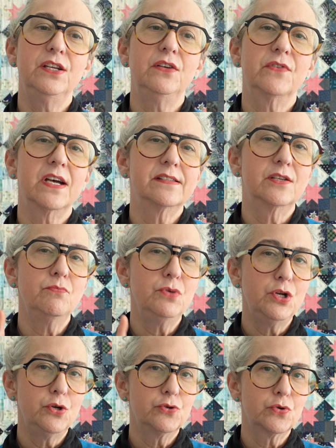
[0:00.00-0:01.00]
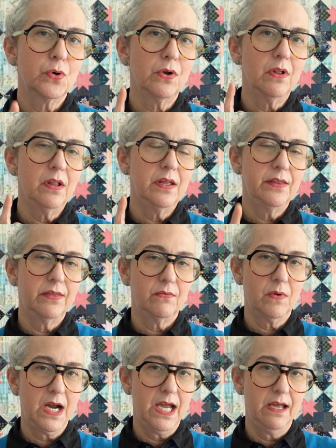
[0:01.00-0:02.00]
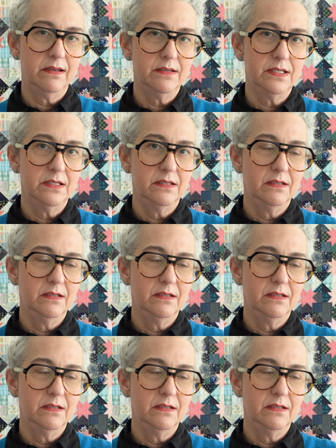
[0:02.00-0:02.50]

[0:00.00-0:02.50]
You've got some neutral thread,